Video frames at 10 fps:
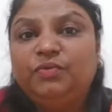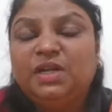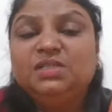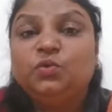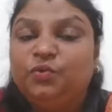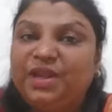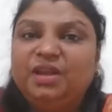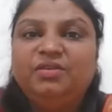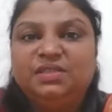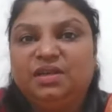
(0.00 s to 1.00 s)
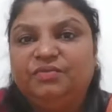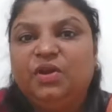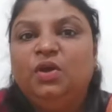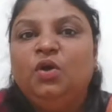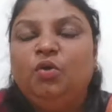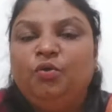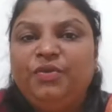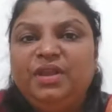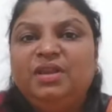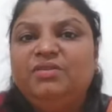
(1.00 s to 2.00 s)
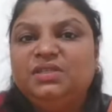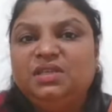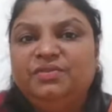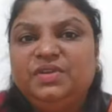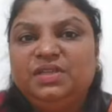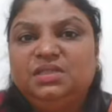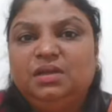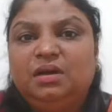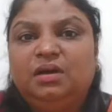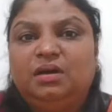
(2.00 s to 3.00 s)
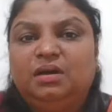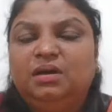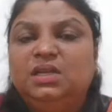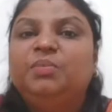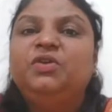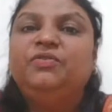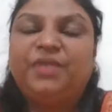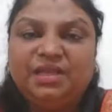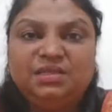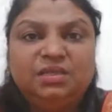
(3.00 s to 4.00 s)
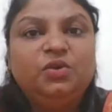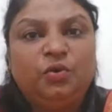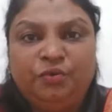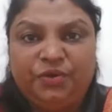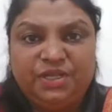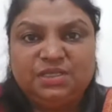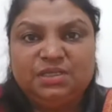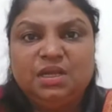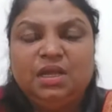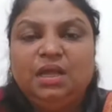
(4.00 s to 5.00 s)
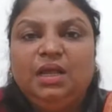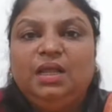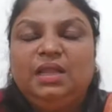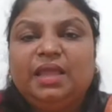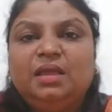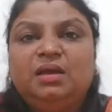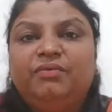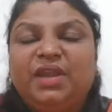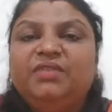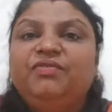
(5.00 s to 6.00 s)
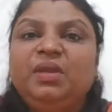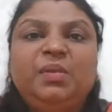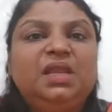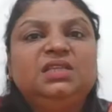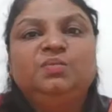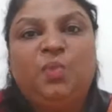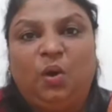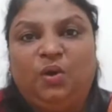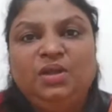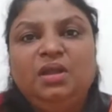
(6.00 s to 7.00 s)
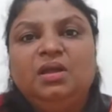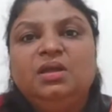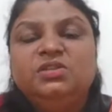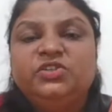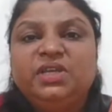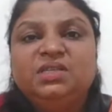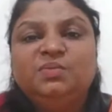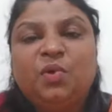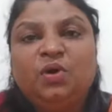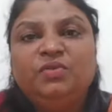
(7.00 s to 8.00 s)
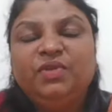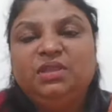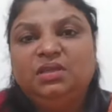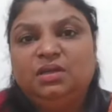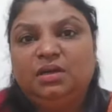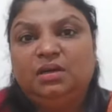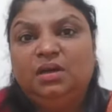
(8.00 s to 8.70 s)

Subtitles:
What is ovarian reserve? Ovarian reserve is a number of eggs in your ovaries. Like when a female is born, she is born with